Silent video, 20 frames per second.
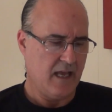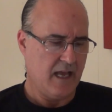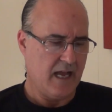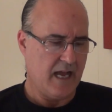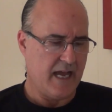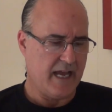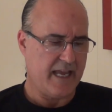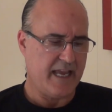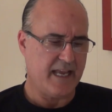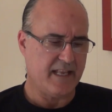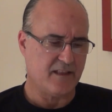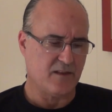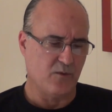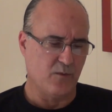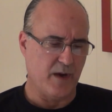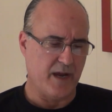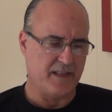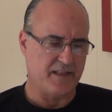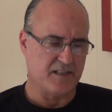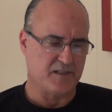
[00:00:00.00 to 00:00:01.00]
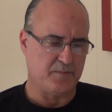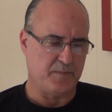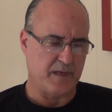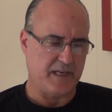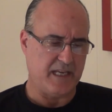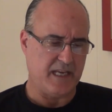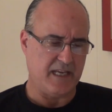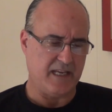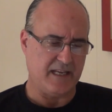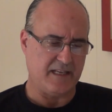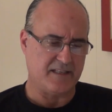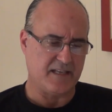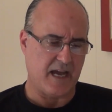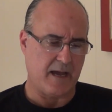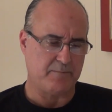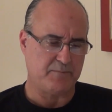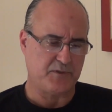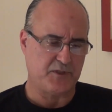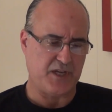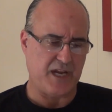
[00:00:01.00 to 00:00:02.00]
I hate the way this bikini
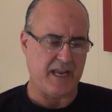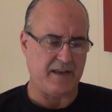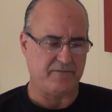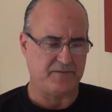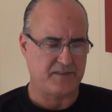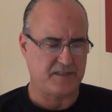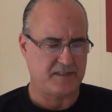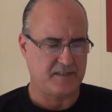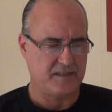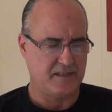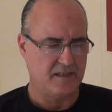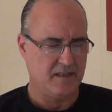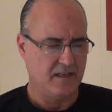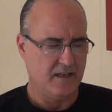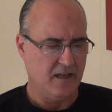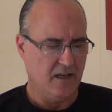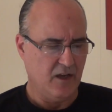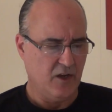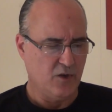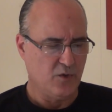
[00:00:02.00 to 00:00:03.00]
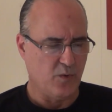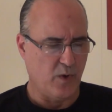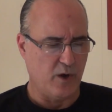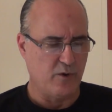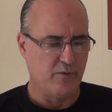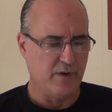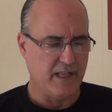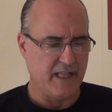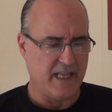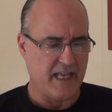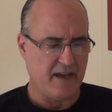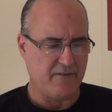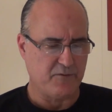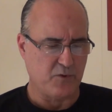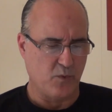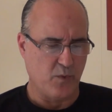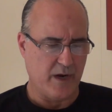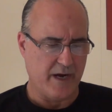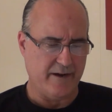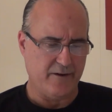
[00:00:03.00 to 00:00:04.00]
top chafes. Do I really have to
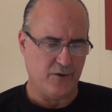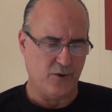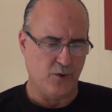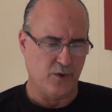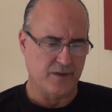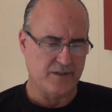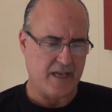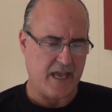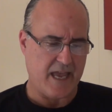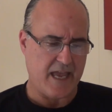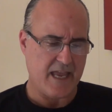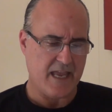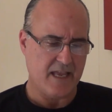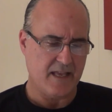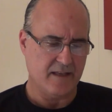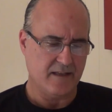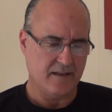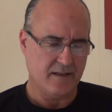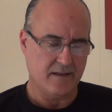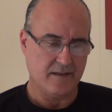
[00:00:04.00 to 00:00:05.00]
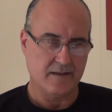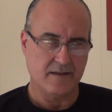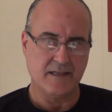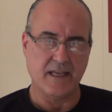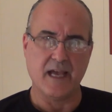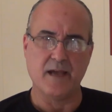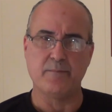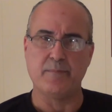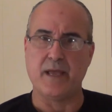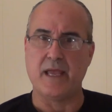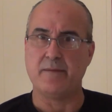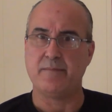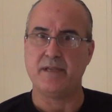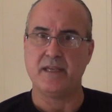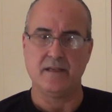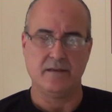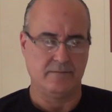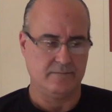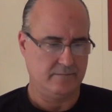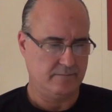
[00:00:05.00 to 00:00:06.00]
wear it all day? Yeah, baby.
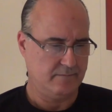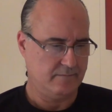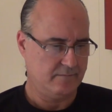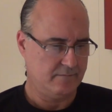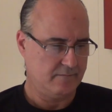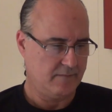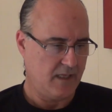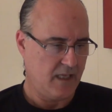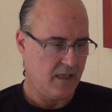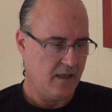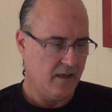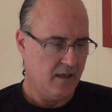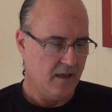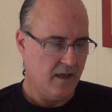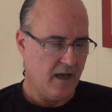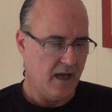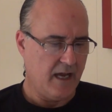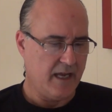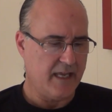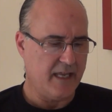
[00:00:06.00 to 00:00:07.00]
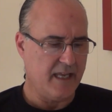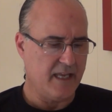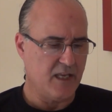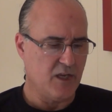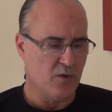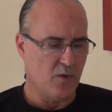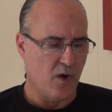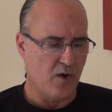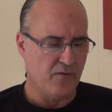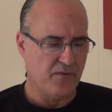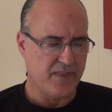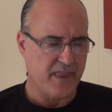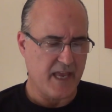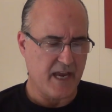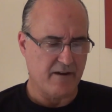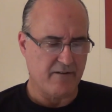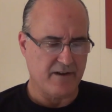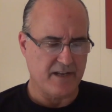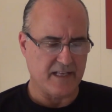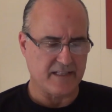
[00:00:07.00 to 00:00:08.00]
I hear you over
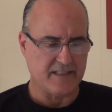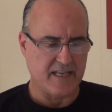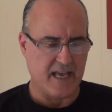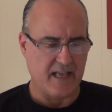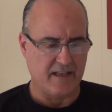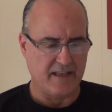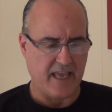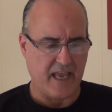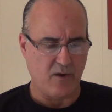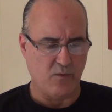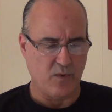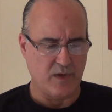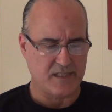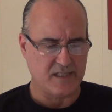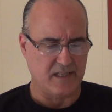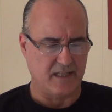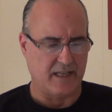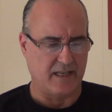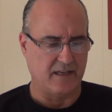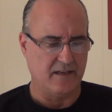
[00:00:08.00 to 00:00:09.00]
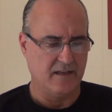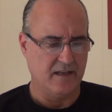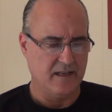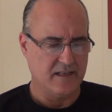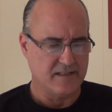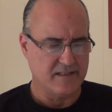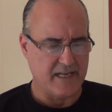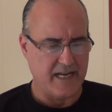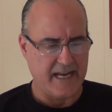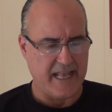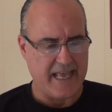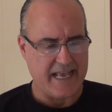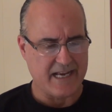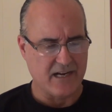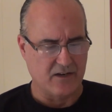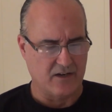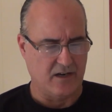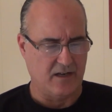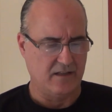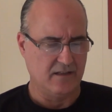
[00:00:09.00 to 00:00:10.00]
there on your tailgate whistling, saying, hey
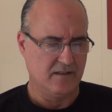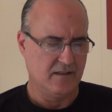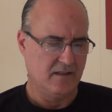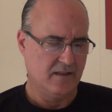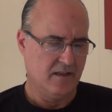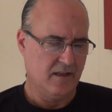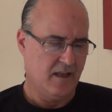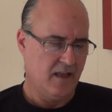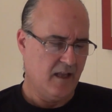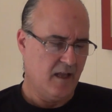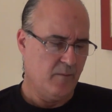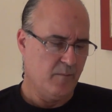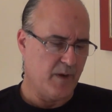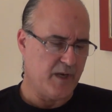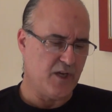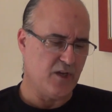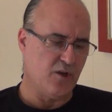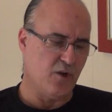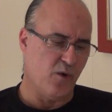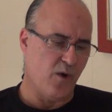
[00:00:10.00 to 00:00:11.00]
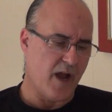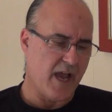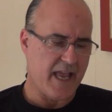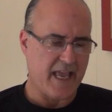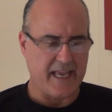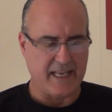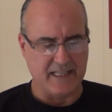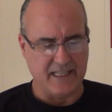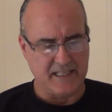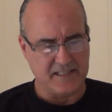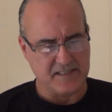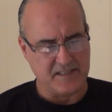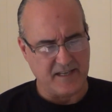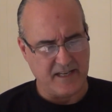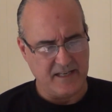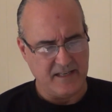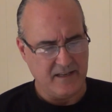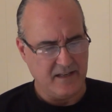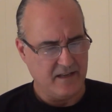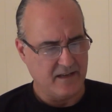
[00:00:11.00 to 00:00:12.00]
girl, but you know I ain't
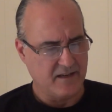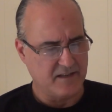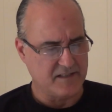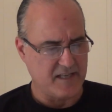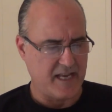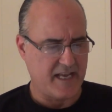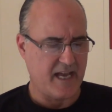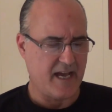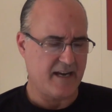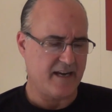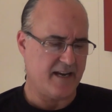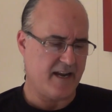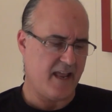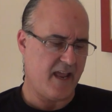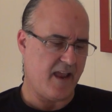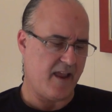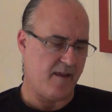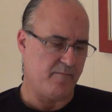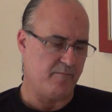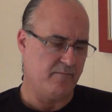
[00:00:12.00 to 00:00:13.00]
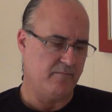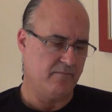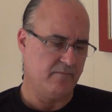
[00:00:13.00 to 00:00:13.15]
listening, 'cause I got a name.